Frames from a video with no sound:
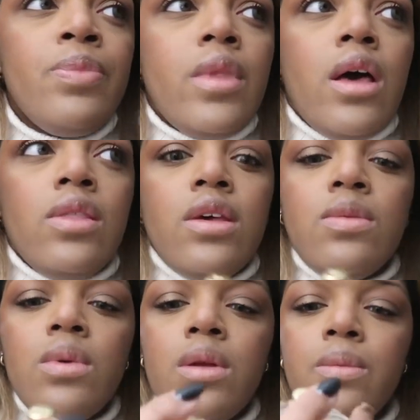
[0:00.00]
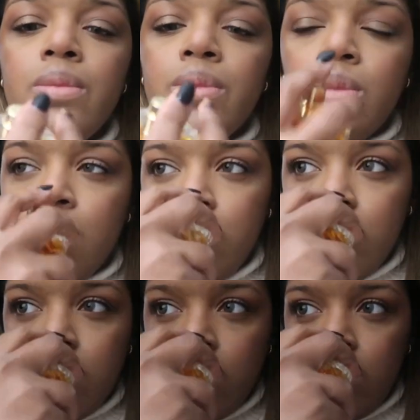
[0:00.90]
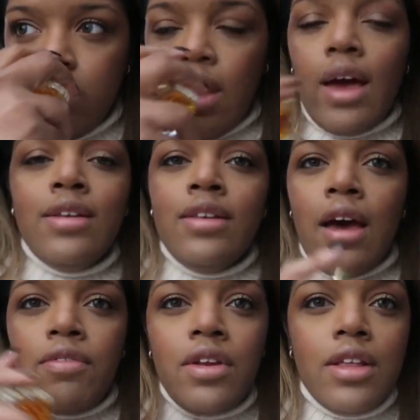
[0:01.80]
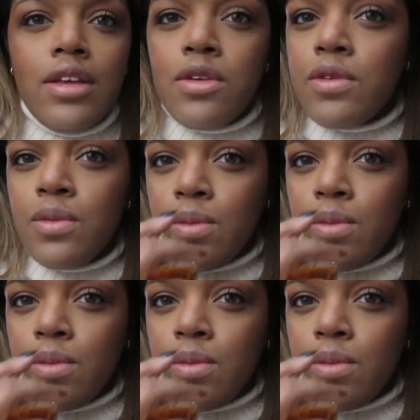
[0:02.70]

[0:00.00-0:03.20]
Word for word: Now this one, I definitely